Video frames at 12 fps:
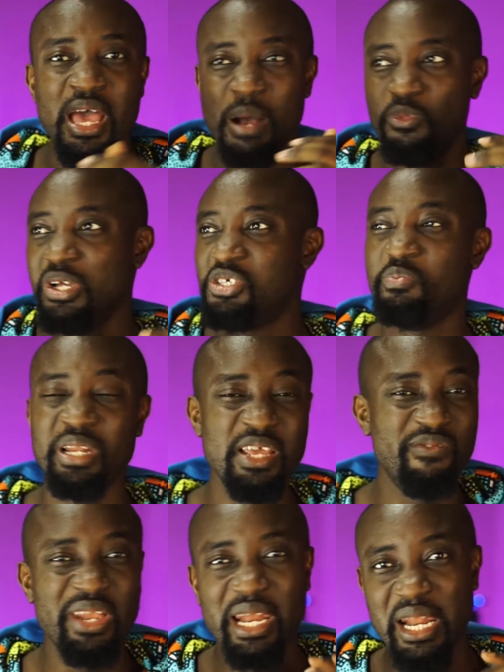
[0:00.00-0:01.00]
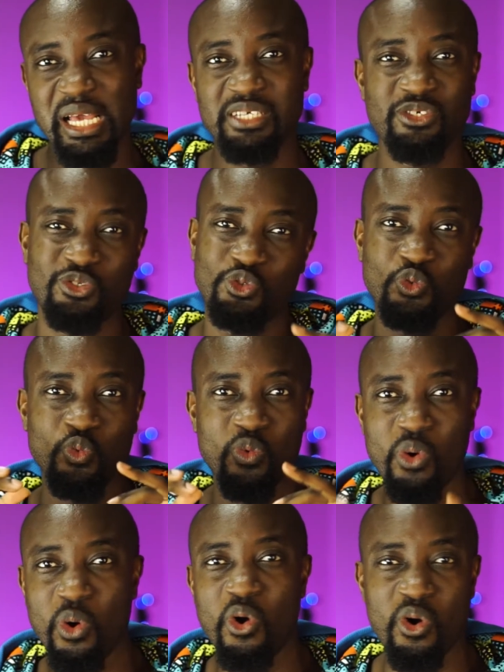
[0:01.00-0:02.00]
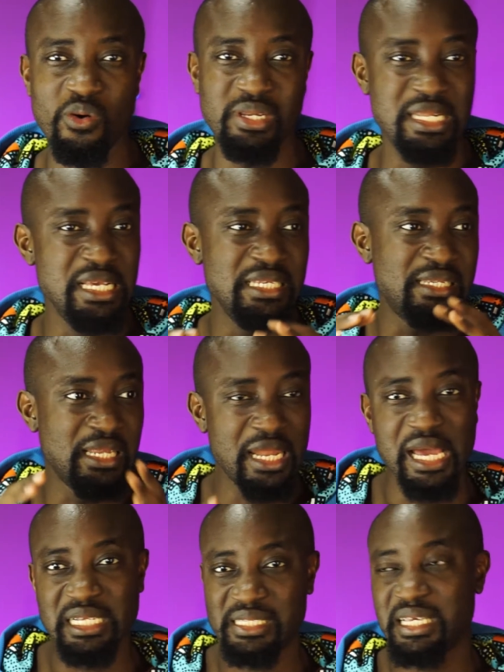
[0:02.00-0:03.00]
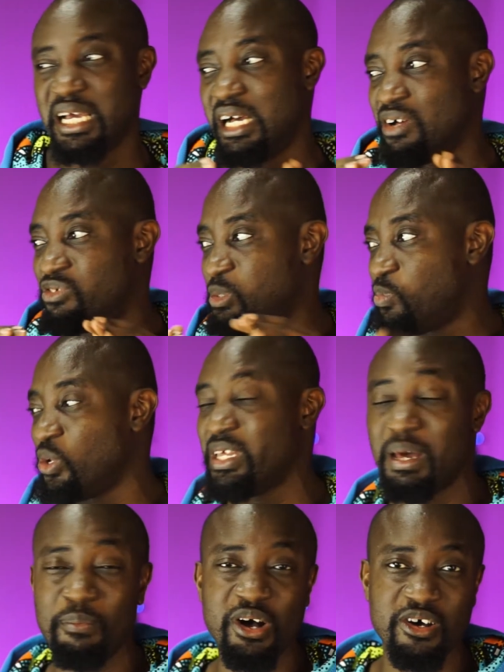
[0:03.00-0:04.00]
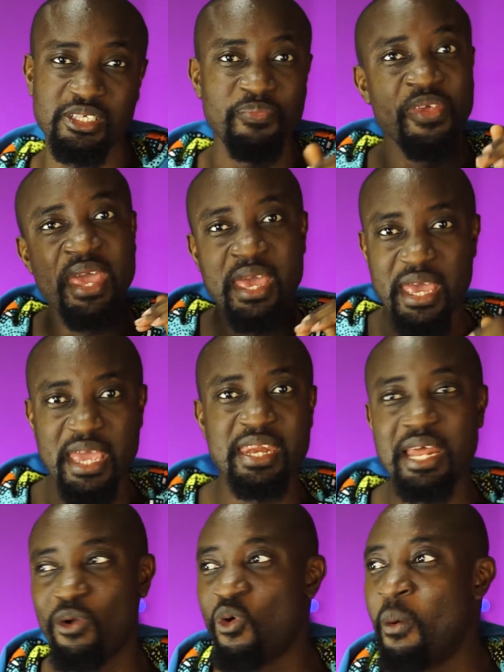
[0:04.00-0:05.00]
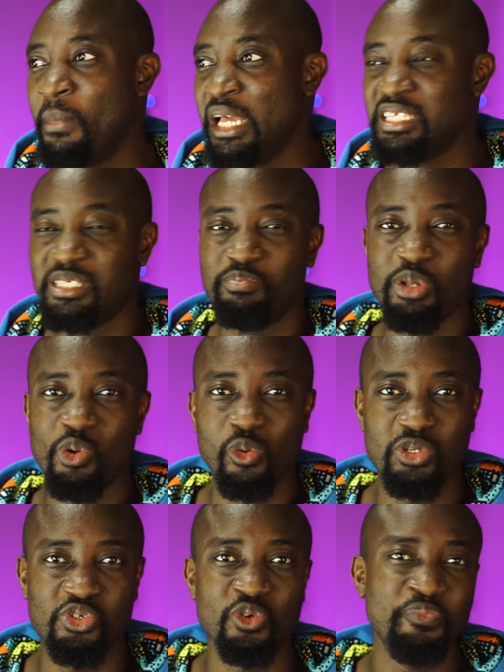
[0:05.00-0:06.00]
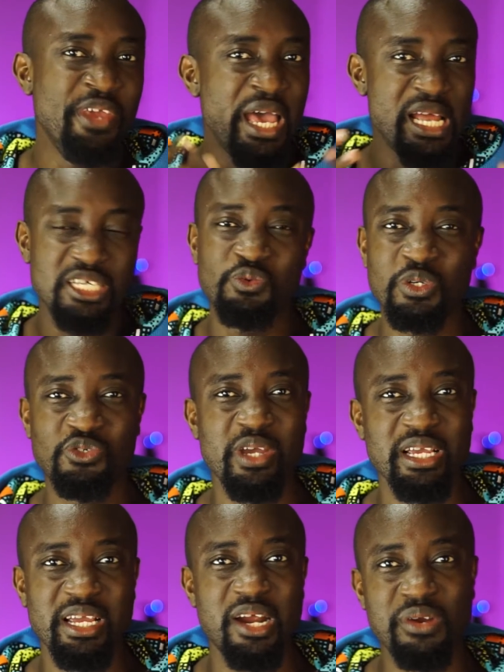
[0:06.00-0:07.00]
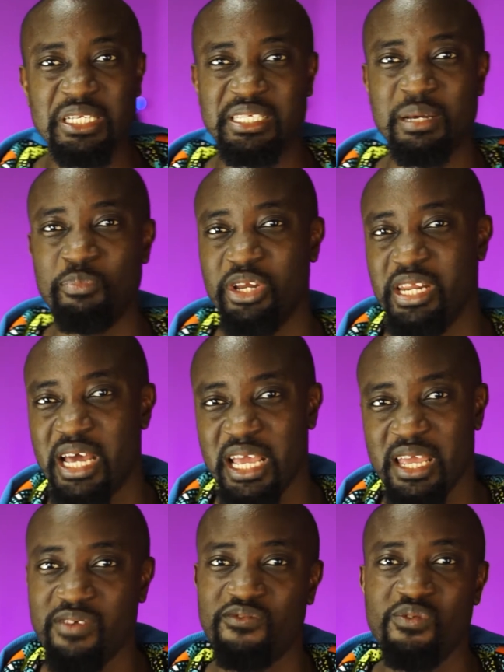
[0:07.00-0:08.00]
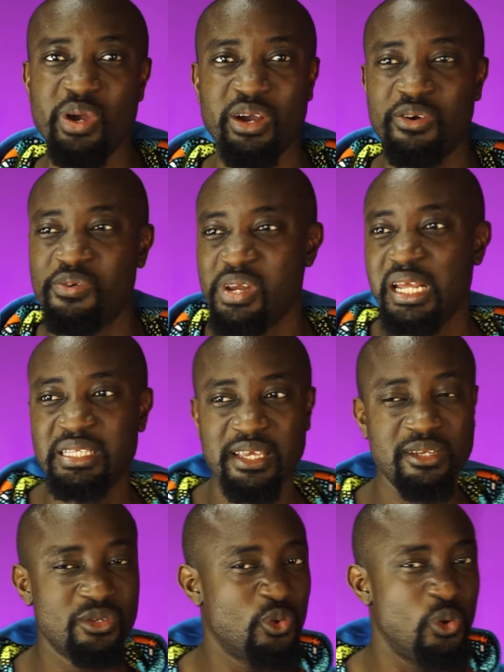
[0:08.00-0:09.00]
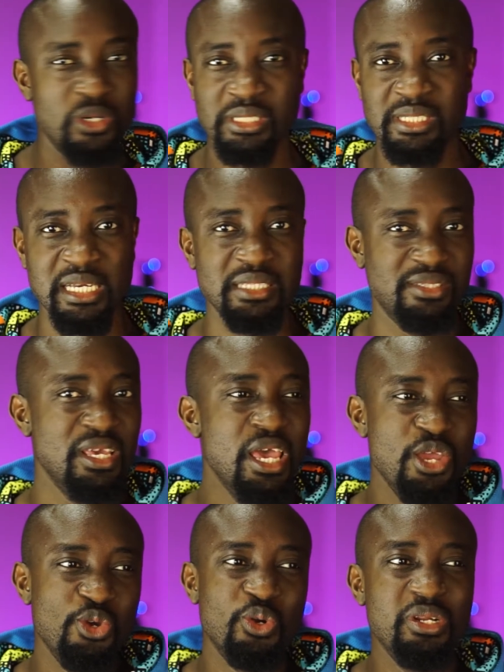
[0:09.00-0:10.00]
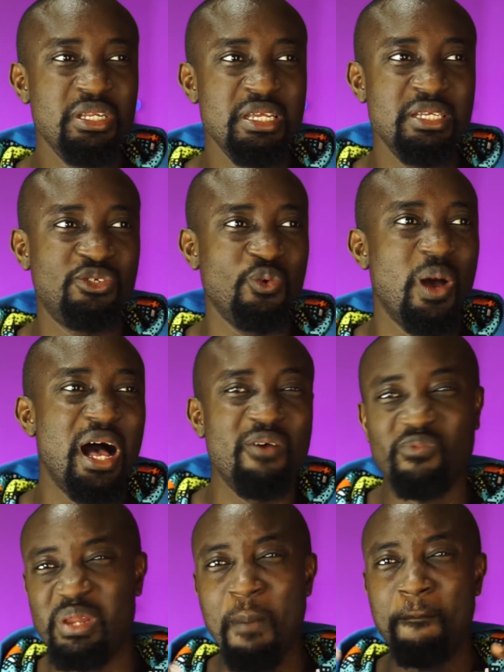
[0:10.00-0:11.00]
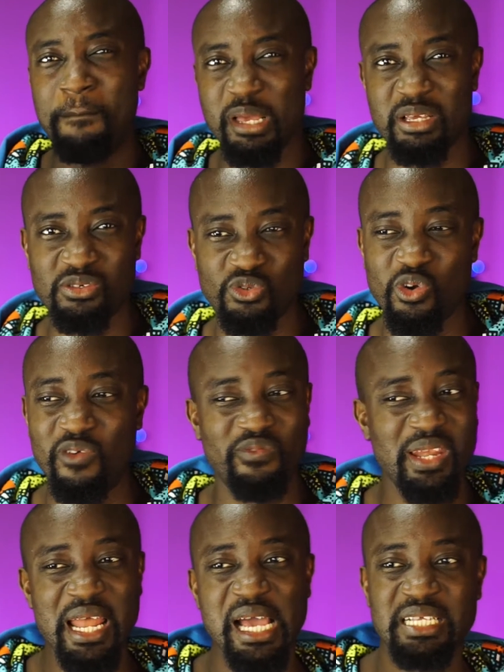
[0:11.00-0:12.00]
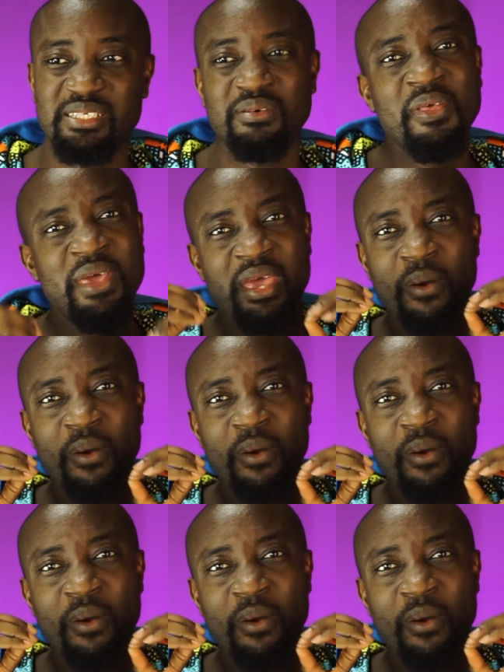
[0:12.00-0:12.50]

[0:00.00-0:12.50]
I'm going to be leaving links to all these lights I've spoken about in the comments below. So I just want to encourage somebody that if you are creating content, you don't need to have the best of lights.